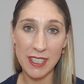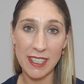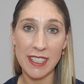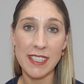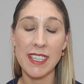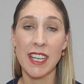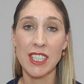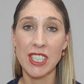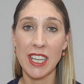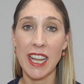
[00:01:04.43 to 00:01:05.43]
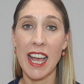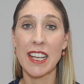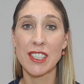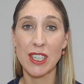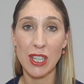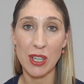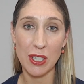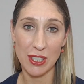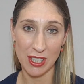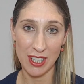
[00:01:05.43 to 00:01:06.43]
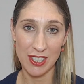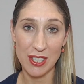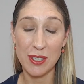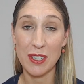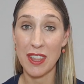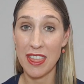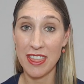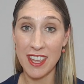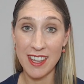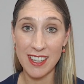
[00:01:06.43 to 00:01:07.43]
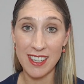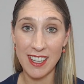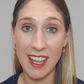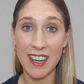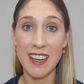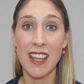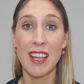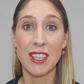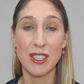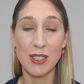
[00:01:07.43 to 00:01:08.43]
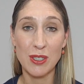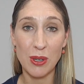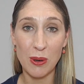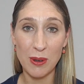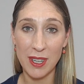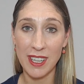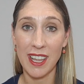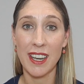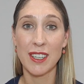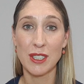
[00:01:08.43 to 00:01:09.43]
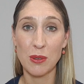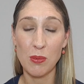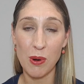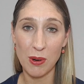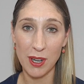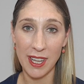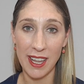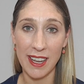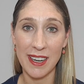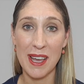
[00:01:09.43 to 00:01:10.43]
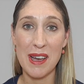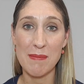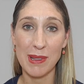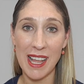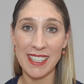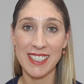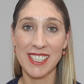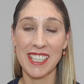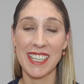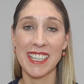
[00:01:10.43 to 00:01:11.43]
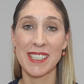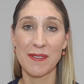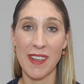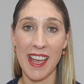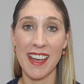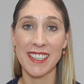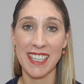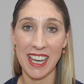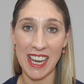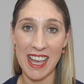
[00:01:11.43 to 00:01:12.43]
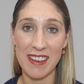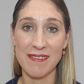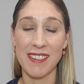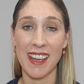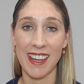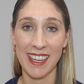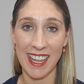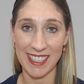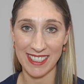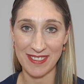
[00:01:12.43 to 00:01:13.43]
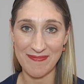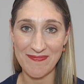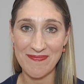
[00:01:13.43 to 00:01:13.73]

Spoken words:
years she has learnt to think again, to talk again, to walk again, plus she has found love again.